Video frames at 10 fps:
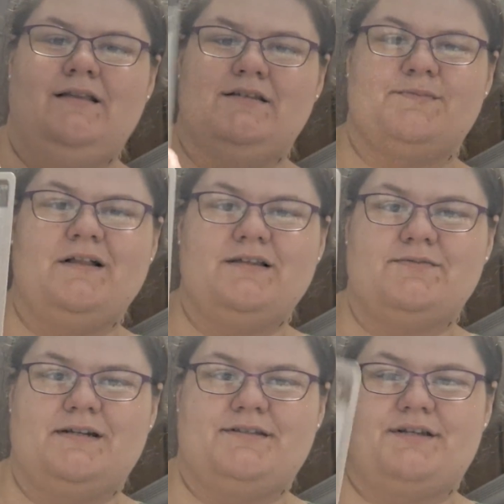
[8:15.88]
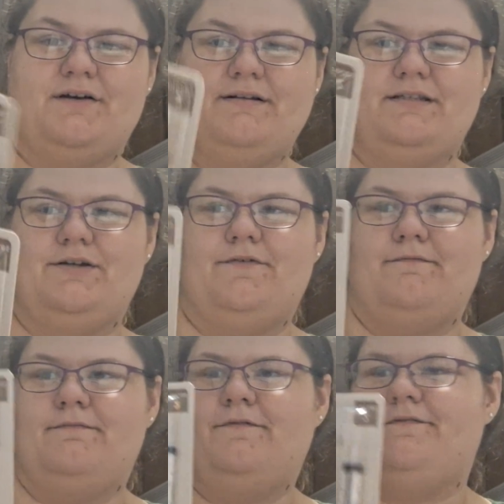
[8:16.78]
The smallest one is going to
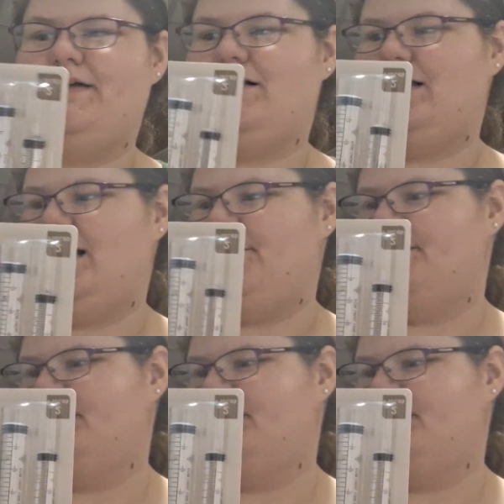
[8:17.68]
fill up